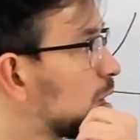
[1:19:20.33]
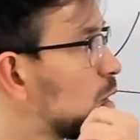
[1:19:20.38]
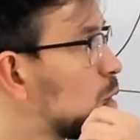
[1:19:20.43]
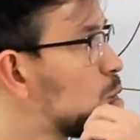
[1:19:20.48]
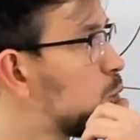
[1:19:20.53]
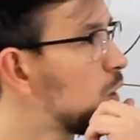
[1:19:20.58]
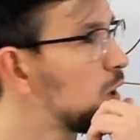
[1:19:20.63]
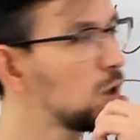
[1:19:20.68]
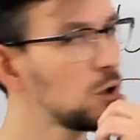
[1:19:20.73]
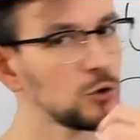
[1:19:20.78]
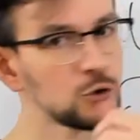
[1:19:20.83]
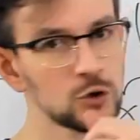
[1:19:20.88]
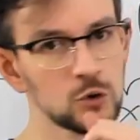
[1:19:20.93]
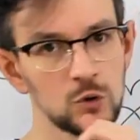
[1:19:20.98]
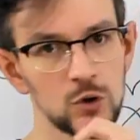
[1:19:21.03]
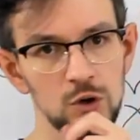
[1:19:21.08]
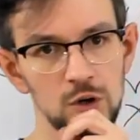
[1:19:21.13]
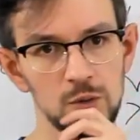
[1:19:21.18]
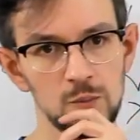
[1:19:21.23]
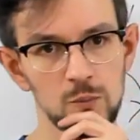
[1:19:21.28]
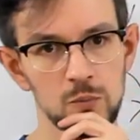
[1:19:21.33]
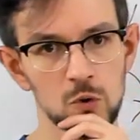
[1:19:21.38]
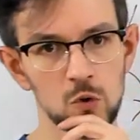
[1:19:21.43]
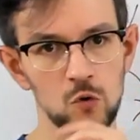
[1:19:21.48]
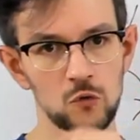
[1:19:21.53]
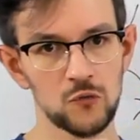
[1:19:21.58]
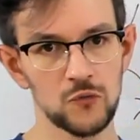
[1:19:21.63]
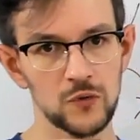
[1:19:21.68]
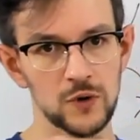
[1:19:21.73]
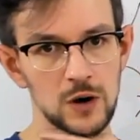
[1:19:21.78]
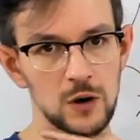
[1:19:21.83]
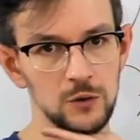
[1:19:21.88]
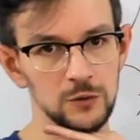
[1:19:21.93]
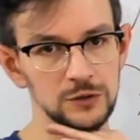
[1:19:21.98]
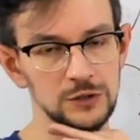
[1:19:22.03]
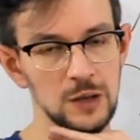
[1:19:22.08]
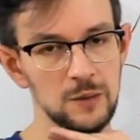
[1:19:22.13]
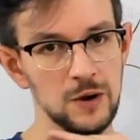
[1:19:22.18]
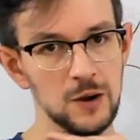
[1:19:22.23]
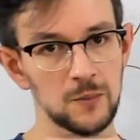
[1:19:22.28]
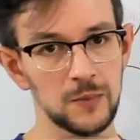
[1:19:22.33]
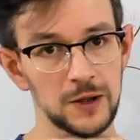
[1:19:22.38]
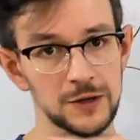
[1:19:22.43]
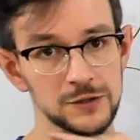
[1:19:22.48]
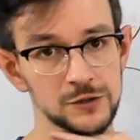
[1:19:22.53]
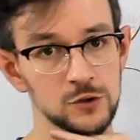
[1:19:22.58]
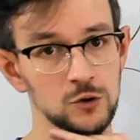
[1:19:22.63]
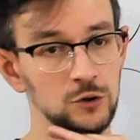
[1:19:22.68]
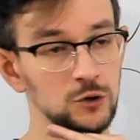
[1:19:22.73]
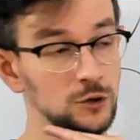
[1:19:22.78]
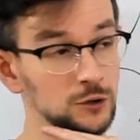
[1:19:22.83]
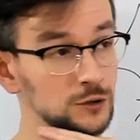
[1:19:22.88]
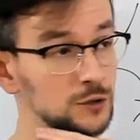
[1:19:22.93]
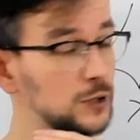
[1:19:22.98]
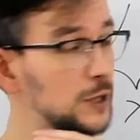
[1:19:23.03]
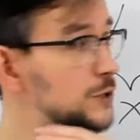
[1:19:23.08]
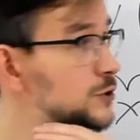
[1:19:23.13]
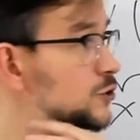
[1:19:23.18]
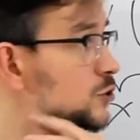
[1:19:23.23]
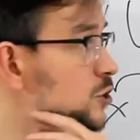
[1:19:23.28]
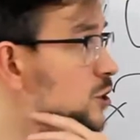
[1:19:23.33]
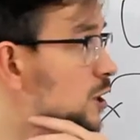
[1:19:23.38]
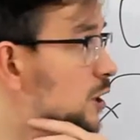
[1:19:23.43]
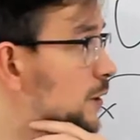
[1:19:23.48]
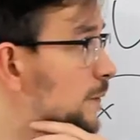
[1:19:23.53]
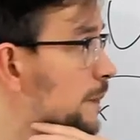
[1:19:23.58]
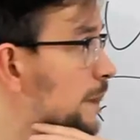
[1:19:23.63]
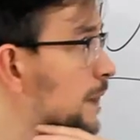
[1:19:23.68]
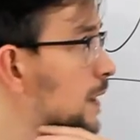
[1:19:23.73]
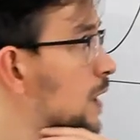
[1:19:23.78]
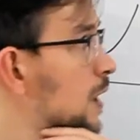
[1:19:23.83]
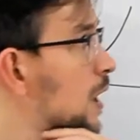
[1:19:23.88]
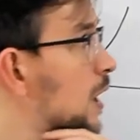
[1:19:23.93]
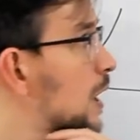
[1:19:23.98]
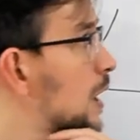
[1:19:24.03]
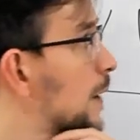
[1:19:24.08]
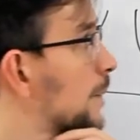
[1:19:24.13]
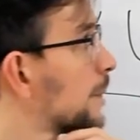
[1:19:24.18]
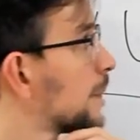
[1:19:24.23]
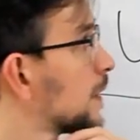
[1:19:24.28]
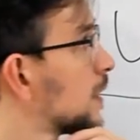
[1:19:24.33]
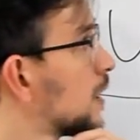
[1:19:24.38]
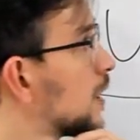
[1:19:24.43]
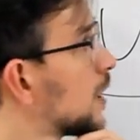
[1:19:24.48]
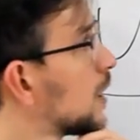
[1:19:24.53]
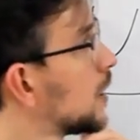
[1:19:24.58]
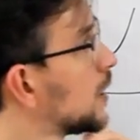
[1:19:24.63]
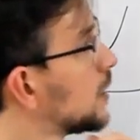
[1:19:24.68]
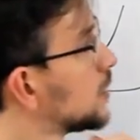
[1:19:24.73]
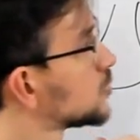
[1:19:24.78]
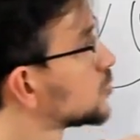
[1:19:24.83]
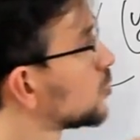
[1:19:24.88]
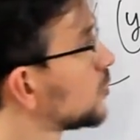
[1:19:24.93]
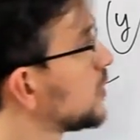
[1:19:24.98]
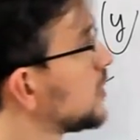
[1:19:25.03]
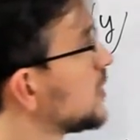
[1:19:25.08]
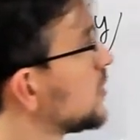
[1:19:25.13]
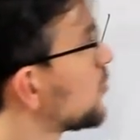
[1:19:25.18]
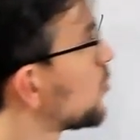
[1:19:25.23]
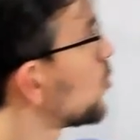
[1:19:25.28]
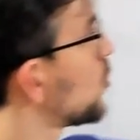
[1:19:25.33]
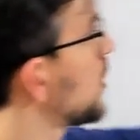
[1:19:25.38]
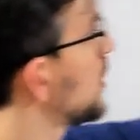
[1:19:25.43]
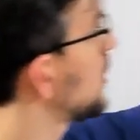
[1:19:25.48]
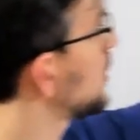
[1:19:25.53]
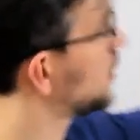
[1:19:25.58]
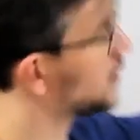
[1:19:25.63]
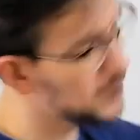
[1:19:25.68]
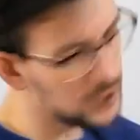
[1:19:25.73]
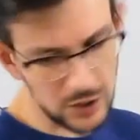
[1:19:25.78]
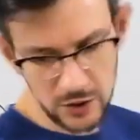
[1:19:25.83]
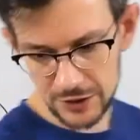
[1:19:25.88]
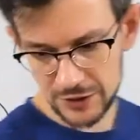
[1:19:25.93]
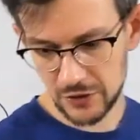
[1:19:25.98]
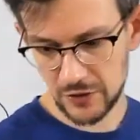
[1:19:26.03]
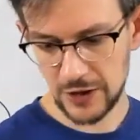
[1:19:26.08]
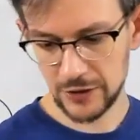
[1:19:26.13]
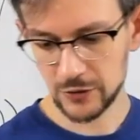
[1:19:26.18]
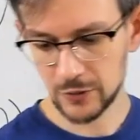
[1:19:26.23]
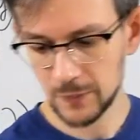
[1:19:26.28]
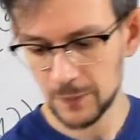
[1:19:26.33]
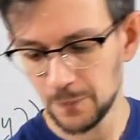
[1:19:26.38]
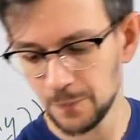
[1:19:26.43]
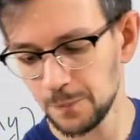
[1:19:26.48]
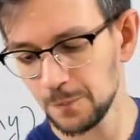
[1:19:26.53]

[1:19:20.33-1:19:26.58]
Will it improve our time complexity or not? Let's check. So if we here iterate